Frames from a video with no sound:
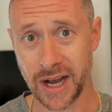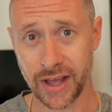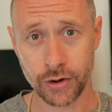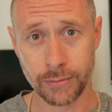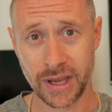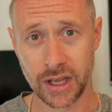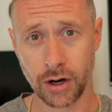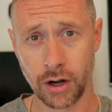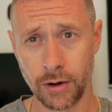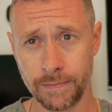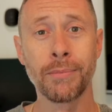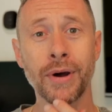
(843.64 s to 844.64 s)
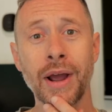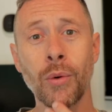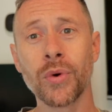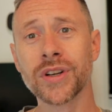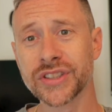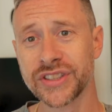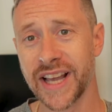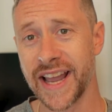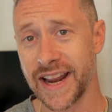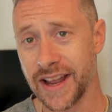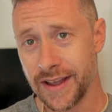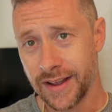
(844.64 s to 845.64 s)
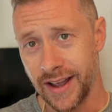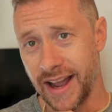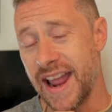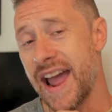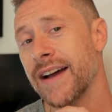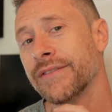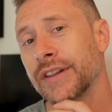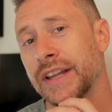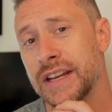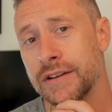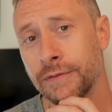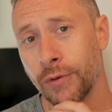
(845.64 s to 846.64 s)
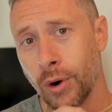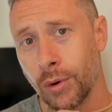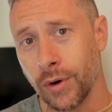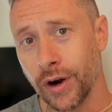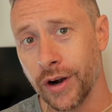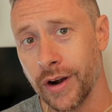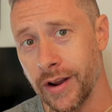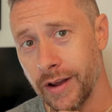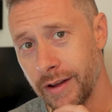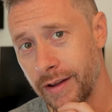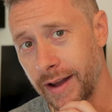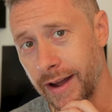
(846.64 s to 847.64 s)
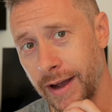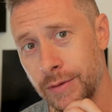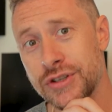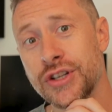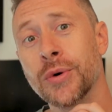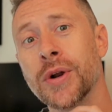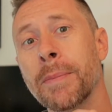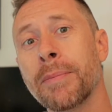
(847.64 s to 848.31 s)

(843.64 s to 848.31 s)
bother me at all, but I will say I have leaned forward. I was doing a